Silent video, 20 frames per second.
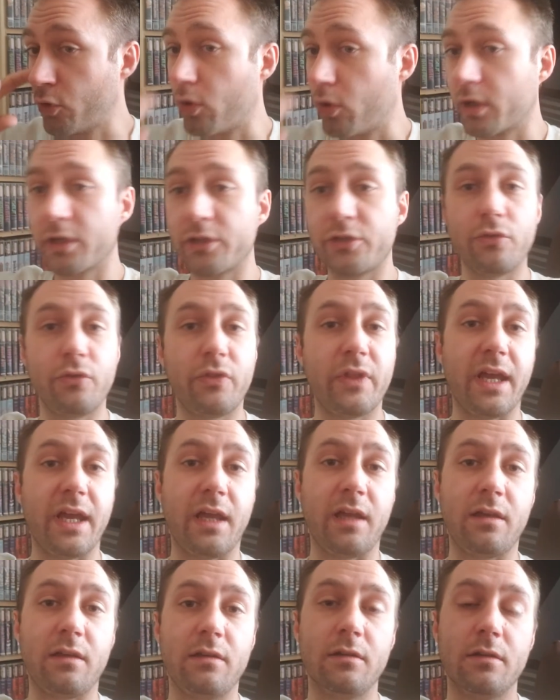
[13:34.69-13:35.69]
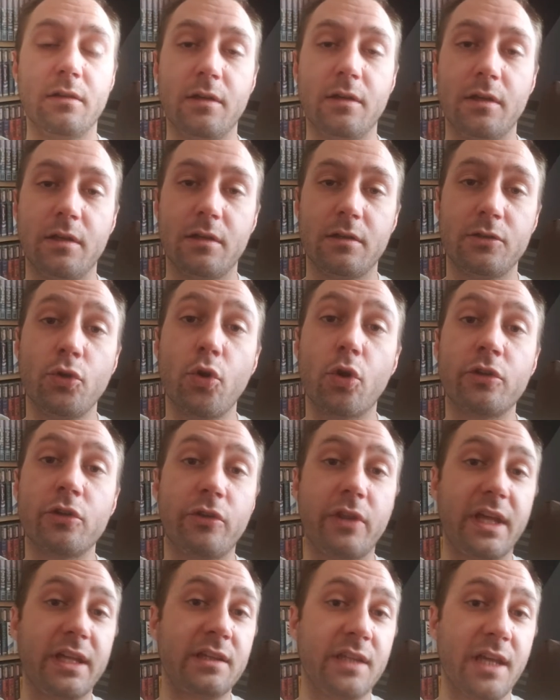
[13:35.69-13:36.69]
Nor do they
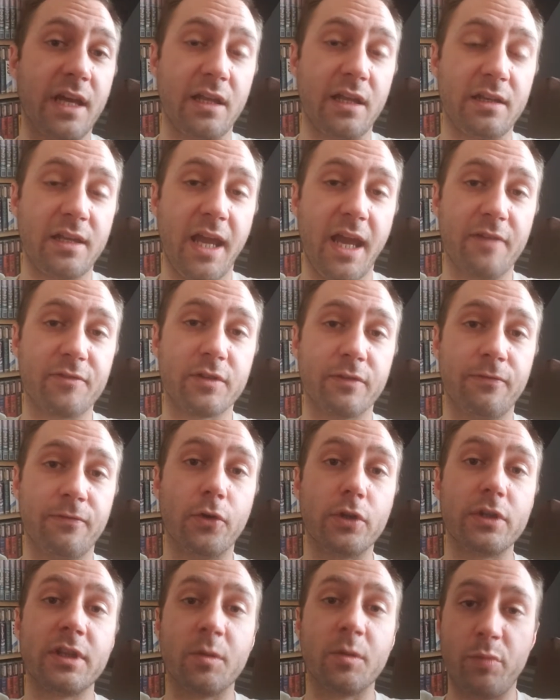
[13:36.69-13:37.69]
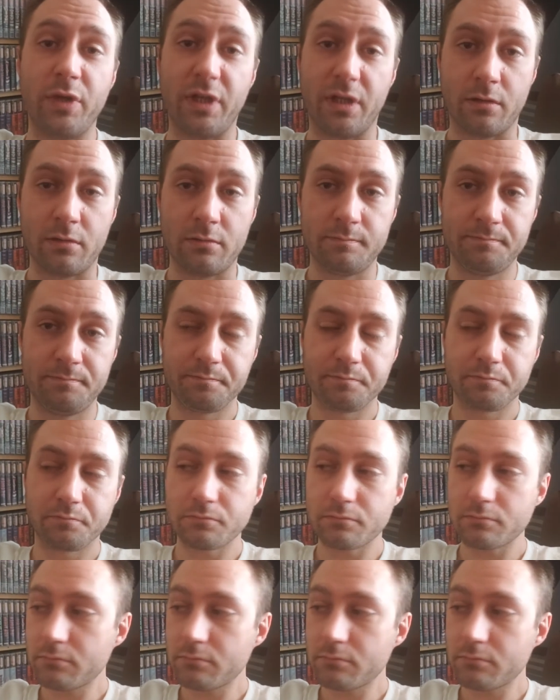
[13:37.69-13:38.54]
then have to foot the bill